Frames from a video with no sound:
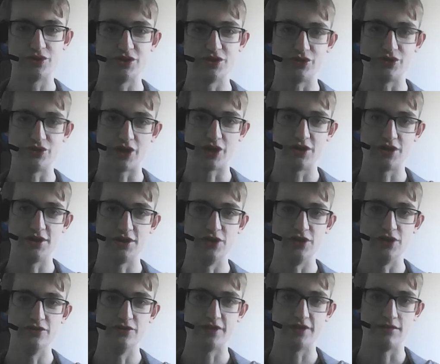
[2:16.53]
you're going to
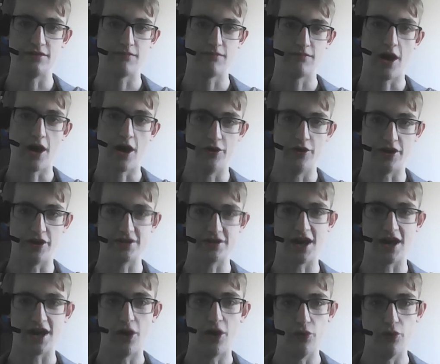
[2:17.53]
use and how you're going to
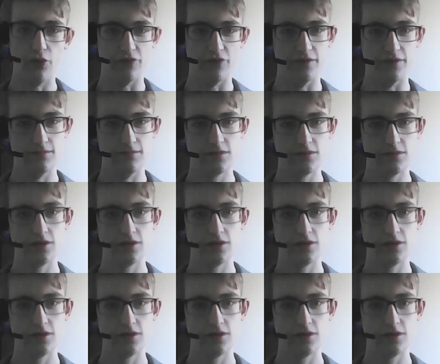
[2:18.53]
get hold of them.